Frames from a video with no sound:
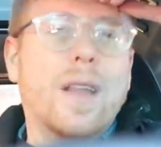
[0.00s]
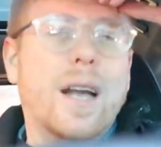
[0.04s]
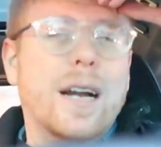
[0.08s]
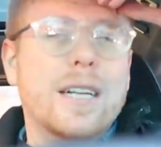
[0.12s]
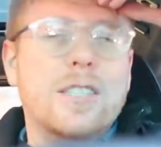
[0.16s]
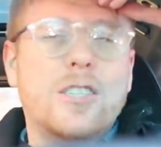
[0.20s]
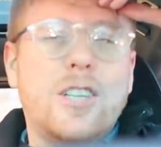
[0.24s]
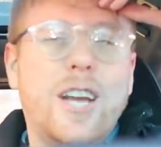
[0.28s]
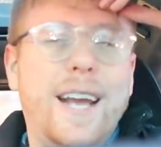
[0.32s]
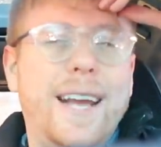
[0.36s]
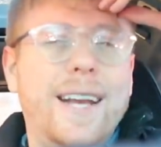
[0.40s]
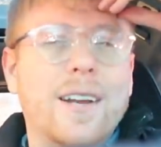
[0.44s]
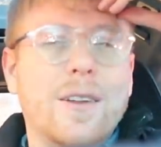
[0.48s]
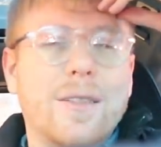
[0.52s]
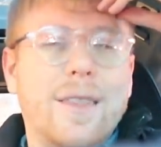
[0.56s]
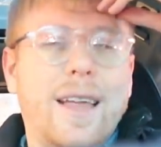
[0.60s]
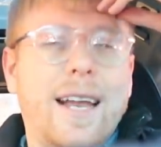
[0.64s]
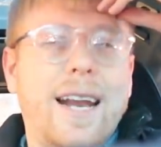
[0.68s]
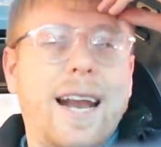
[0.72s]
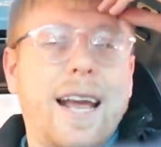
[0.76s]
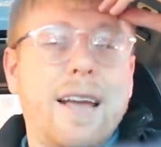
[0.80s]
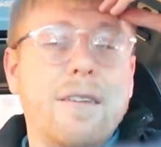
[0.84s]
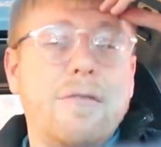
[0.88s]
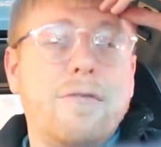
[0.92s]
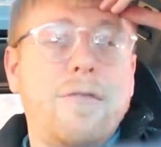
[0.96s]
a channel
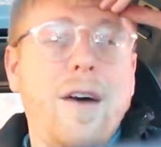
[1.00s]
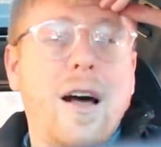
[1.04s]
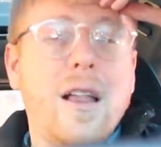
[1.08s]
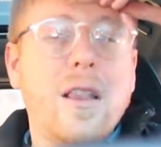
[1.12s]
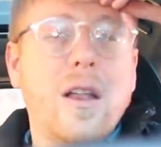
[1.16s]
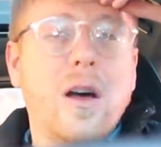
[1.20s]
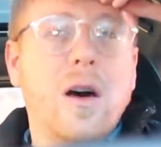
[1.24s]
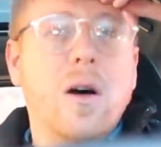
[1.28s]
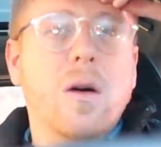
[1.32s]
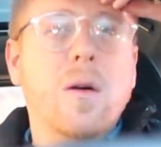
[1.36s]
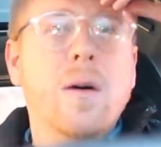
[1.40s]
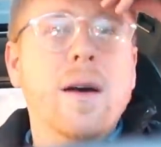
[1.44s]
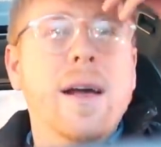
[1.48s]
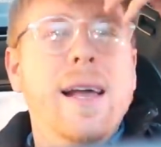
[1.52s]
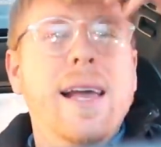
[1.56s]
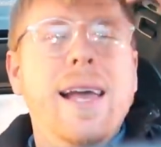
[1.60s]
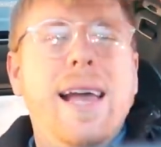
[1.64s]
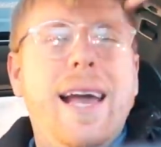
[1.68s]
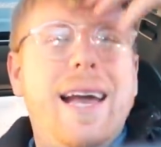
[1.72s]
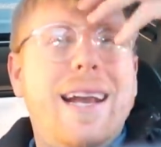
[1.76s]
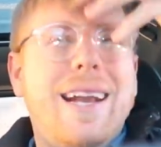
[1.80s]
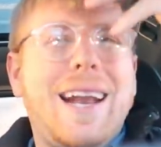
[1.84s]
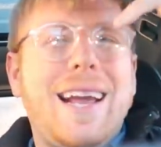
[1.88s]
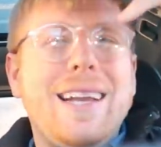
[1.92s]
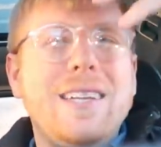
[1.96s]
that I follow,
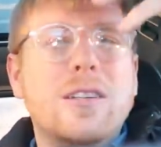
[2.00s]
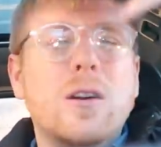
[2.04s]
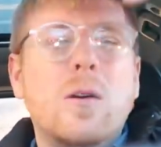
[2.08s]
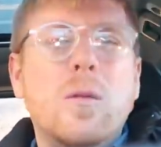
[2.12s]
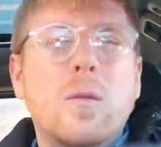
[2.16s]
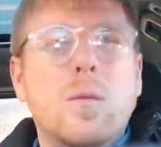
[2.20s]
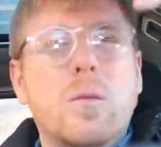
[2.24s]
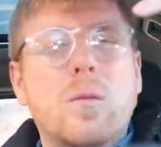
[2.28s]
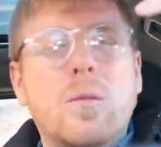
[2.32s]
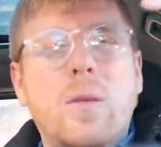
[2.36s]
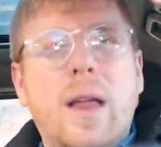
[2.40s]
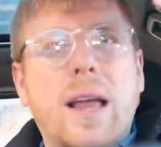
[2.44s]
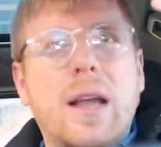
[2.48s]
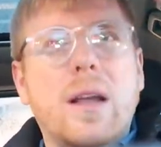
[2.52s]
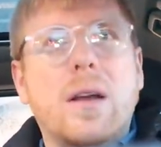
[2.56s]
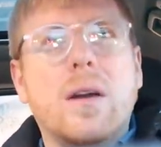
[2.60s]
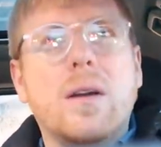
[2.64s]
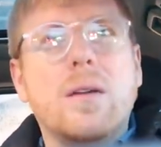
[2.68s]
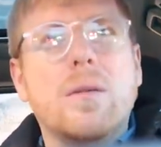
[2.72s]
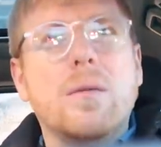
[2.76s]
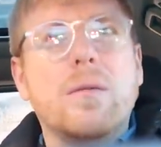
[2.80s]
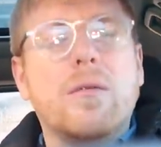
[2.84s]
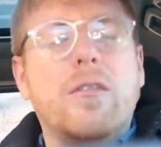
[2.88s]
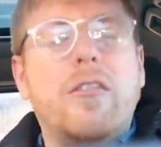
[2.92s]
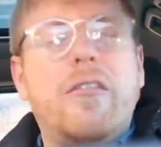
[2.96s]
and I don't like
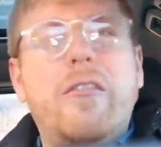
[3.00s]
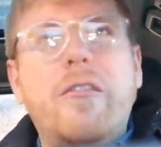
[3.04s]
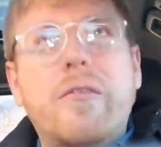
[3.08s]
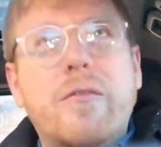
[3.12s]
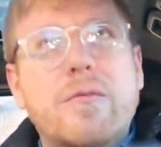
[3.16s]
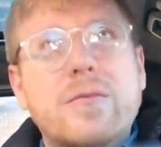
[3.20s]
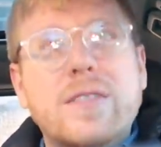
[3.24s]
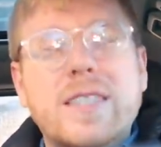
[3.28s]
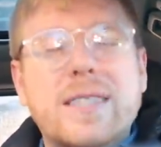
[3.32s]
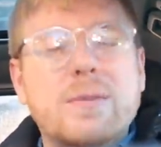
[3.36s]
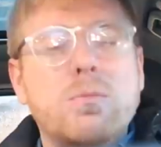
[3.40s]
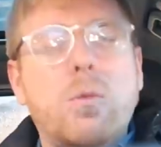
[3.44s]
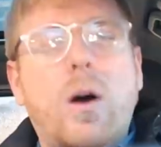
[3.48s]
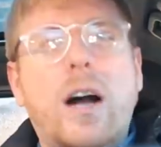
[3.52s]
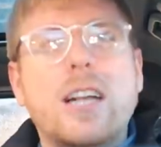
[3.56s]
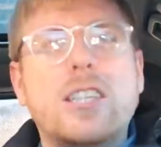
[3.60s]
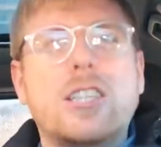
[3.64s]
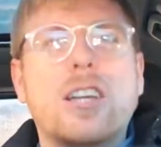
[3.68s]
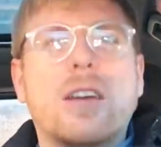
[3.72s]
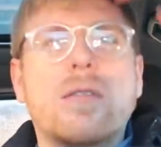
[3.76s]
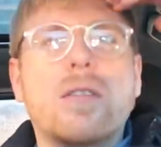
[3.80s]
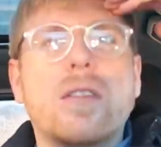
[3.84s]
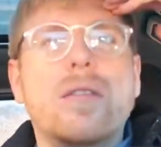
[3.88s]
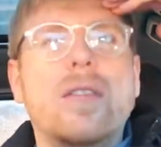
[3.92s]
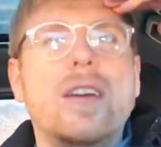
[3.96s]
watch
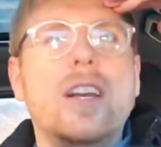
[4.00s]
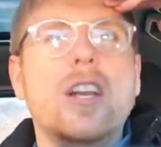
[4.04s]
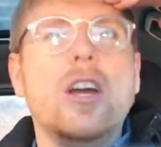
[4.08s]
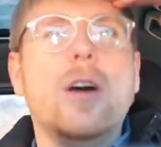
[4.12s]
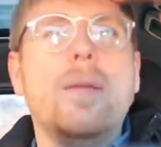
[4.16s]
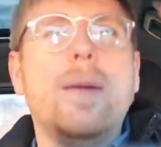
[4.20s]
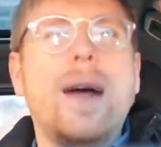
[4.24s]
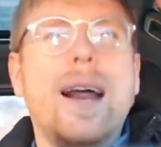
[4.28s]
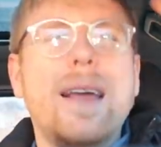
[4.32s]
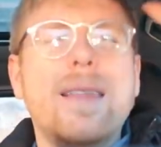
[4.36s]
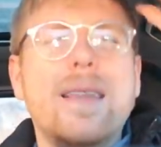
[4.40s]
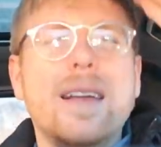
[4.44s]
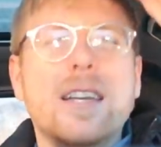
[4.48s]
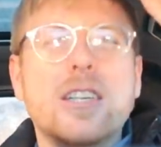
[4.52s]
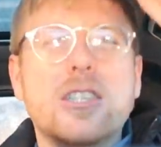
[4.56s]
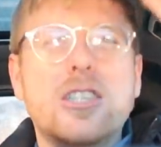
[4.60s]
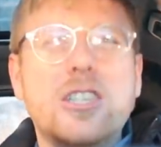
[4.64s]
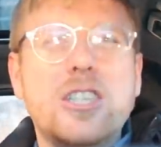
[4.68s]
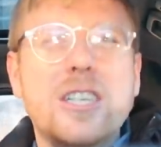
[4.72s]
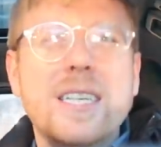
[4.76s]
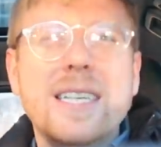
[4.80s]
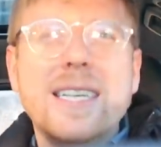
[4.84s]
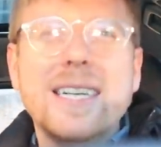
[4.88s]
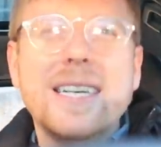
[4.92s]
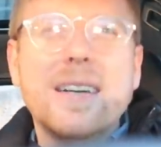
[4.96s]
every video, but I think
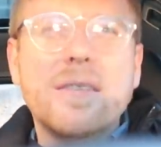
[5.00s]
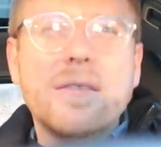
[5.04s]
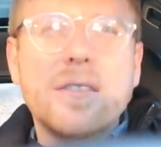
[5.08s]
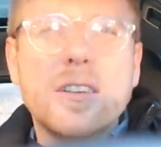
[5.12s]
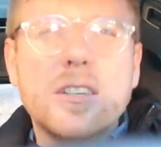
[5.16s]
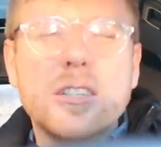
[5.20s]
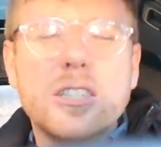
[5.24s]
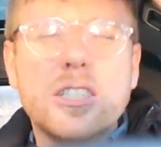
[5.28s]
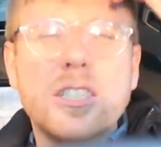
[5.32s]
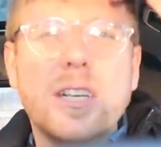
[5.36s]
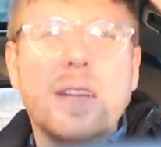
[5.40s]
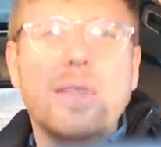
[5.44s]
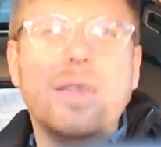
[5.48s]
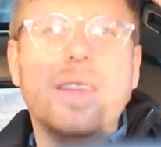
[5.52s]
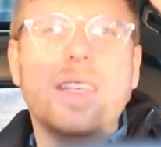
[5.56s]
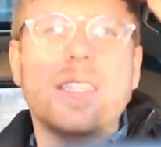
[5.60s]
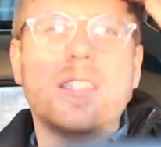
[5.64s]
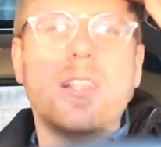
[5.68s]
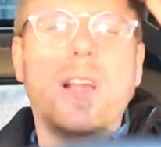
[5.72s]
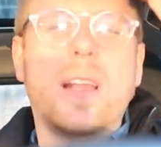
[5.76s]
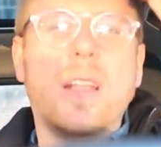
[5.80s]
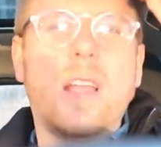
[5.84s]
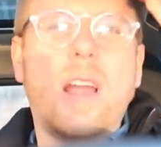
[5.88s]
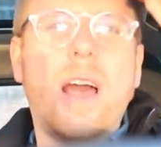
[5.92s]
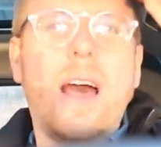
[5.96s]
she did a version of
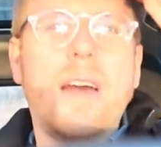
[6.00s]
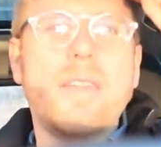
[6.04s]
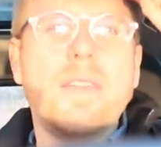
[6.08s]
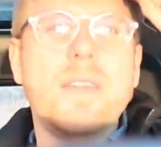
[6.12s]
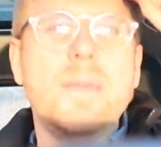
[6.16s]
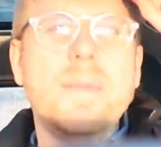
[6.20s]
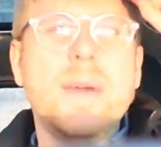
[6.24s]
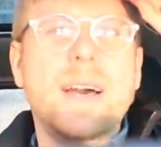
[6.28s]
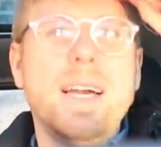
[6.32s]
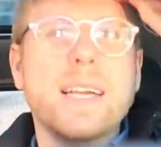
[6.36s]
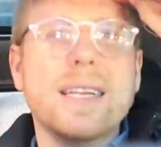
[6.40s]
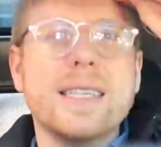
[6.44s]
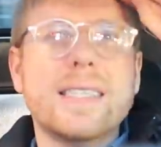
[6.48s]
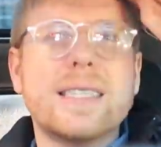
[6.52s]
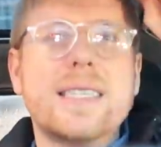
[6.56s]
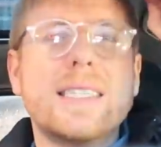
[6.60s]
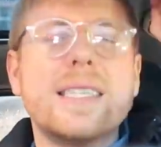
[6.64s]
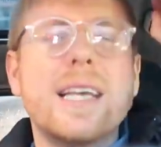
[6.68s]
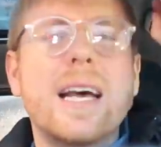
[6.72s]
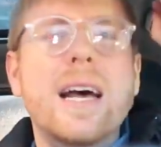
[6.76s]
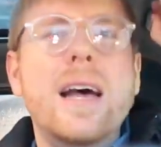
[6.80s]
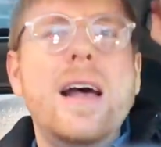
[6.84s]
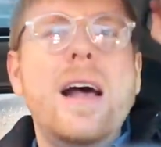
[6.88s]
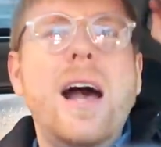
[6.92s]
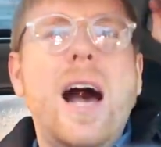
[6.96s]
this on coffee mugs.
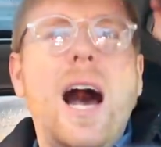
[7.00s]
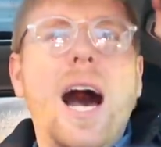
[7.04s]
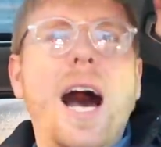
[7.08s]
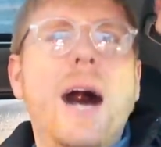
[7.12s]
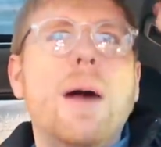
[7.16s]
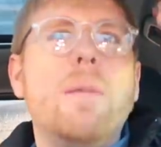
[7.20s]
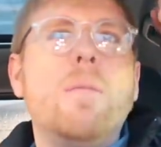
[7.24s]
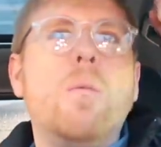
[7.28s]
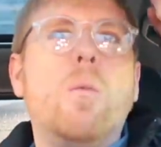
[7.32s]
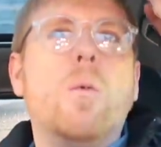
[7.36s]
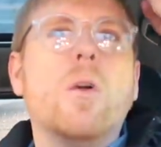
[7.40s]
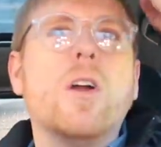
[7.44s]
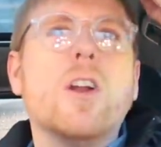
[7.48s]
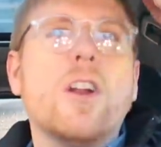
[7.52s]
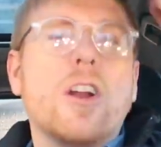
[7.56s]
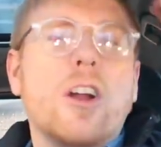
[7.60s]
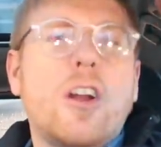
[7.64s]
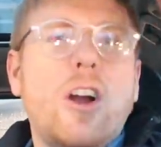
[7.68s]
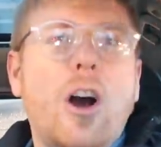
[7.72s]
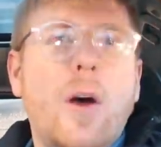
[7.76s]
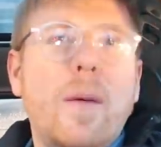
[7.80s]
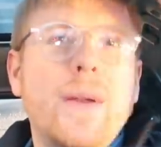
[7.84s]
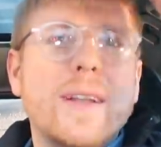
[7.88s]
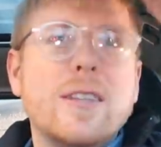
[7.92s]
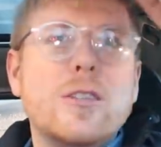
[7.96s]
We're
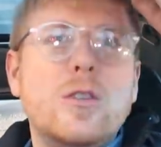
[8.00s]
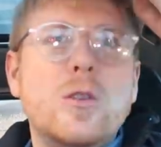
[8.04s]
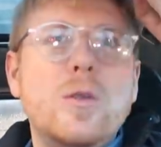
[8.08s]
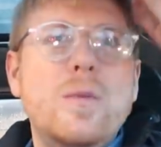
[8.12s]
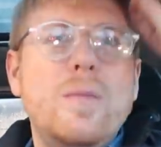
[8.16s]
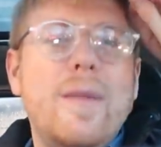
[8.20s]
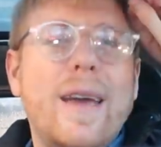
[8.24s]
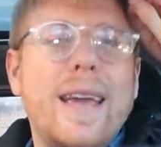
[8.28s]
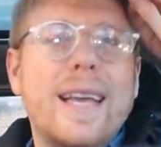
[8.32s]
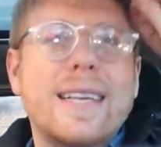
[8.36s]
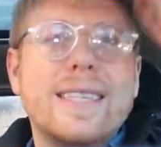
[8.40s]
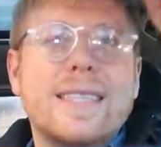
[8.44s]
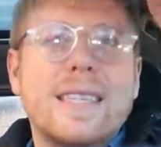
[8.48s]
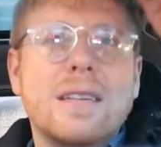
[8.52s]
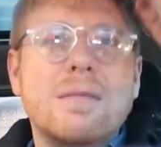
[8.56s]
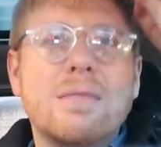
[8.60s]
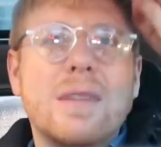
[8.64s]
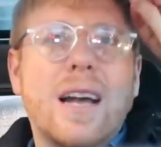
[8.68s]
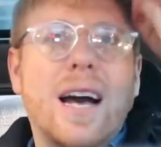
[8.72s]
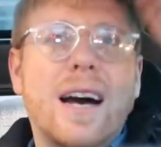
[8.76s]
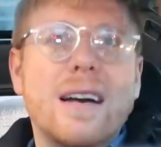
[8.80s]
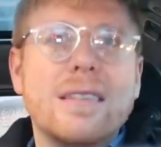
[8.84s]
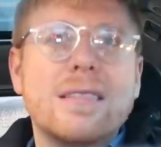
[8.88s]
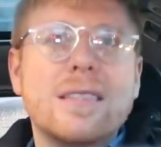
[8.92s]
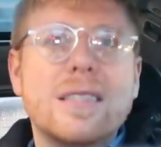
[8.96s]
going to make some
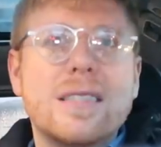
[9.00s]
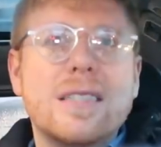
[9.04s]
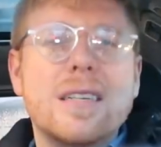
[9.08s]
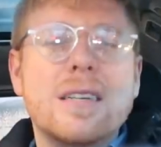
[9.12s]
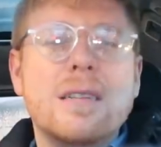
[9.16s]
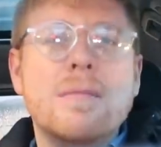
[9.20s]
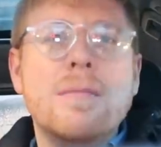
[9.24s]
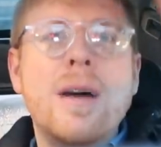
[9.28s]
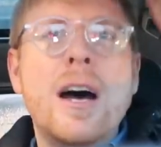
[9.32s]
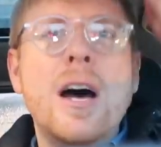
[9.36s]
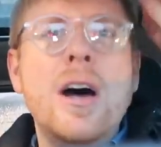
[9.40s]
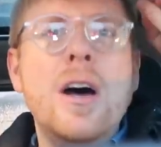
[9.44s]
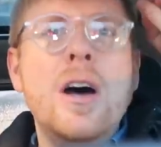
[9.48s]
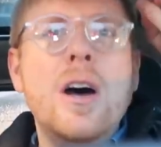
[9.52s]
custom